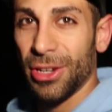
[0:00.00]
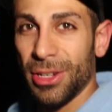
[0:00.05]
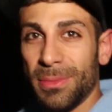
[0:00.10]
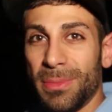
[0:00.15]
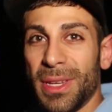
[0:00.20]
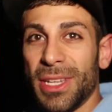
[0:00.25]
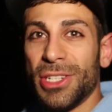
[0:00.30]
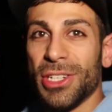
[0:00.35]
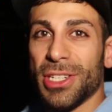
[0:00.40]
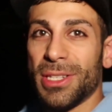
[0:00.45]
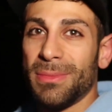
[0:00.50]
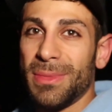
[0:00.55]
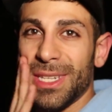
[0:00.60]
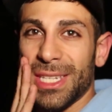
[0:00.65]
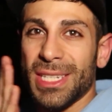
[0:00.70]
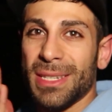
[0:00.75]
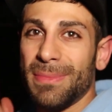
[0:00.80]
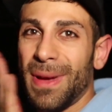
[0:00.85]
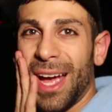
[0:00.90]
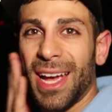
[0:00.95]
could be just me
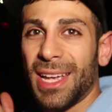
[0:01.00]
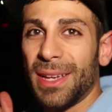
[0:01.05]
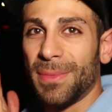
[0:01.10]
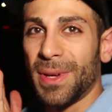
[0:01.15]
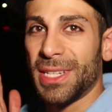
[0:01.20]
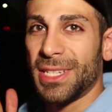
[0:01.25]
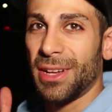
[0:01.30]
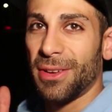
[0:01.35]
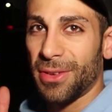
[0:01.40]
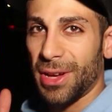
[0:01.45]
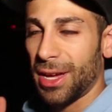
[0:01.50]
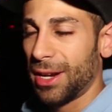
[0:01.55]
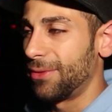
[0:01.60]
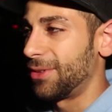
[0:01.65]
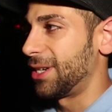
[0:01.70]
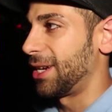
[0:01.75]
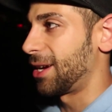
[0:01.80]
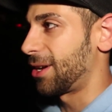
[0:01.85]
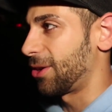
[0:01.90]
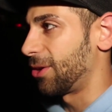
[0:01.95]
smacking myself, kind
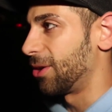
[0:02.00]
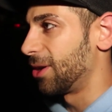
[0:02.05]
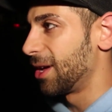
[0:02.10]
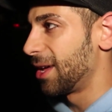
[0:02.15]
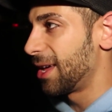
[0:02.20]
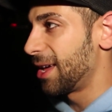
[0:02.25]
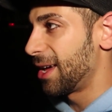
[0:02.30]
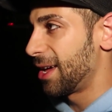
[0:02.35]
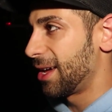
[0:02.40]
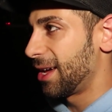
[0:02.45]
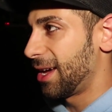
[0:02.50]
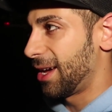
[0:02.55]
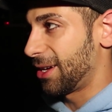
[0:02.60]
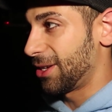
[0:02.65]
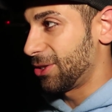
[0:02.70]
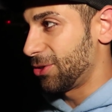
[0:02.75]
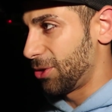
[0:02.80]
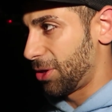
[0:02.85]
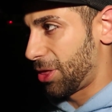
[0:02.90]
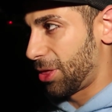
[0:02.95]
of an echo. I'm
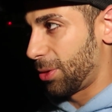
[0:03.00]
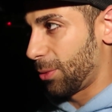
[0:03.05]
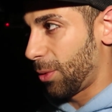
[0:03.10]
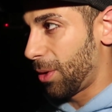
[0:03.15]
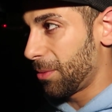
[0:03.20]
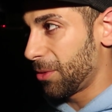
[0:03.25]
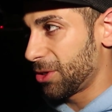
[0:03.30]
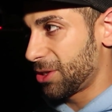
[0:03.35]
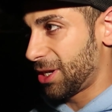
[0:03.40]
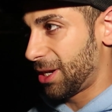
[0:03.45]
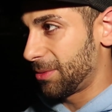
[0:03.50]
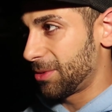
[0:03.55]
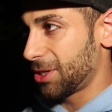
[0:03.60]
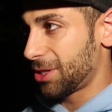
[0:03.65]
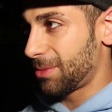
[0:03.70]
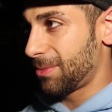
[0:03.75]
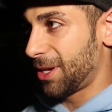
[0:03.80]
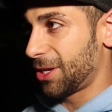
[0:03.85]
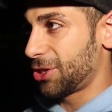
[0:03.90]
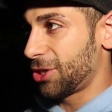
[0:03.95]
gonna do it one more time
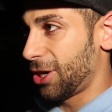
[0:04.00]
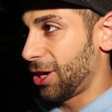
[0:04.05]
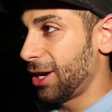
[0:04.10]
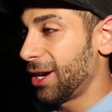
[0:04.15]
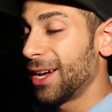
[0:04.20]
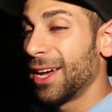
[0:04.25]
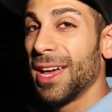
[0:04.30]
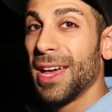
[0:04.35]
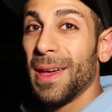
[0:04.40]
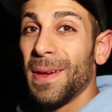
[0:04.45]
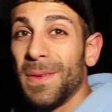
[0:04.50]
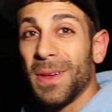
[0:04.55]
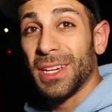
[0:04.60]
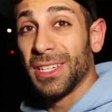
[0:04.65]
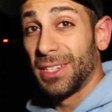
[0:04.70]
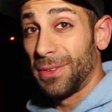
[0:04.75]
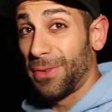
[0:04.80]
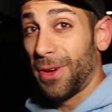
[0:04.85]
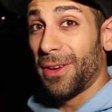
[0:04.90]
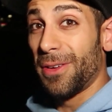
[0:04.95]
just to make sure,
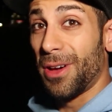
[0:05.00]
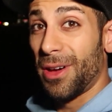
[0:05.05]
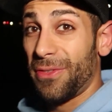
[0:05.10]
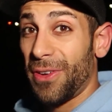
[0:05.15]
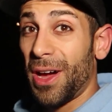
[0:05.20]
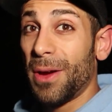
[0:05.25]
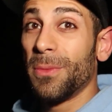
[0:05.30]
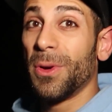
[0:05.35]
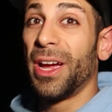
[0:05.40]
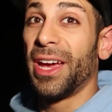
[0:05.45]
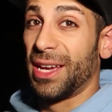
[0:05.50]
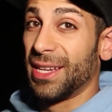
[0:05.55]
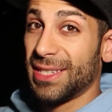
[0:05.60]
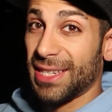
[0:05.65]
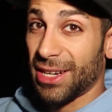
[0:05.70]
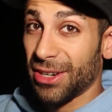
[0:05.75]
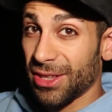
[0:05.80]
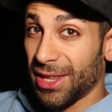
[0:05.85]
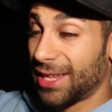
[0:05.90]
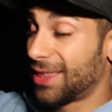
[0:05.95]
because if, I, if I'm right, it
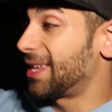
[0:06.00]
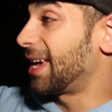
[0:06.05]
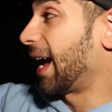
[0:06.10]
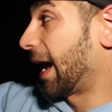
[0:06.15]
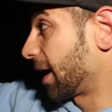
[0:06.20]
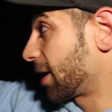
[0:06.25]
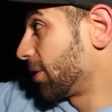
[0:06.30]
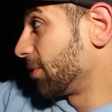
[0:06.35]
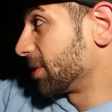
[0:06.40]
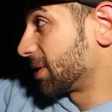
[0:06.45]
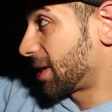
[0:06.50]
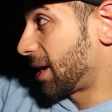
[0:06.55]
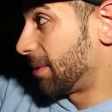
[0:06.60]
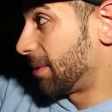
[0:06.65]
sounded like the echo was